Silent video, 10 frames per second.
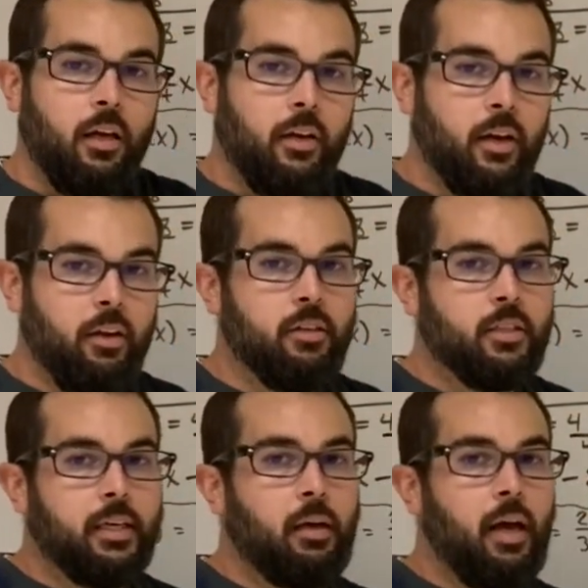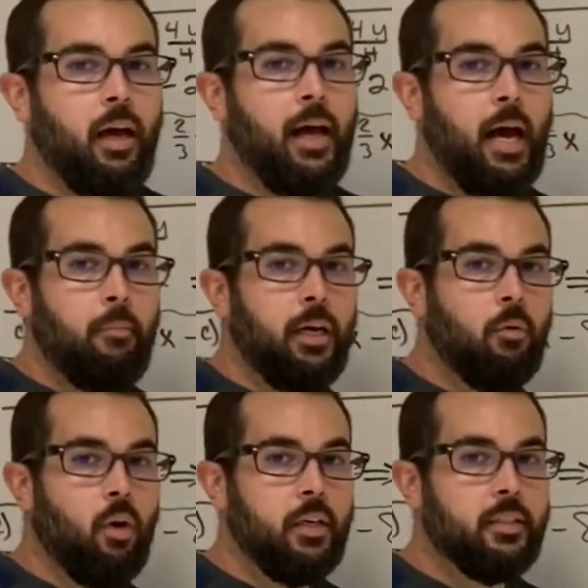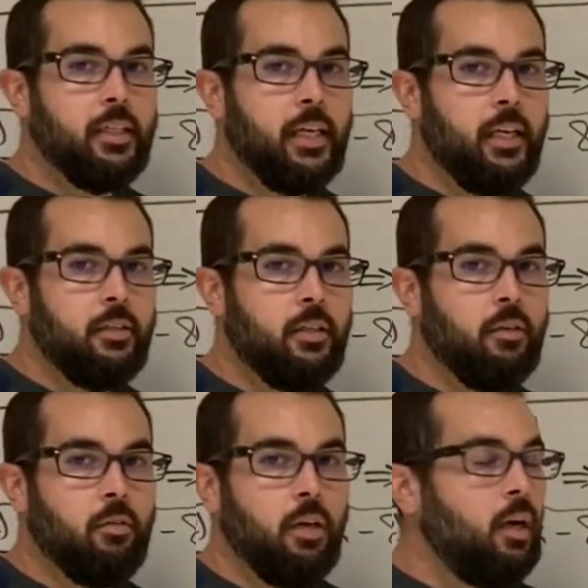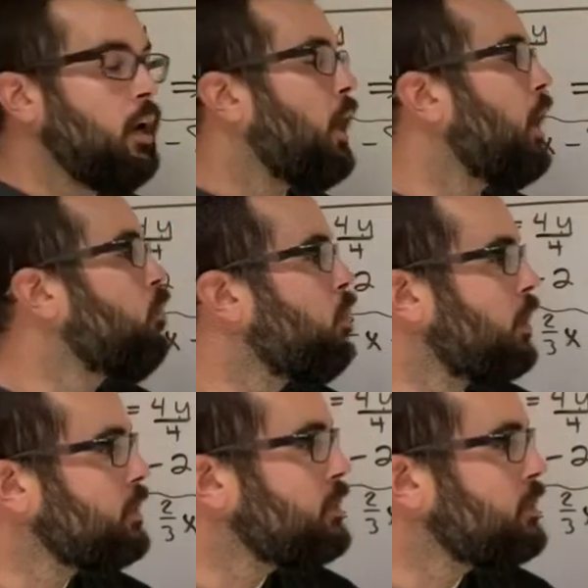Now here's a habit I want us to get into. I want us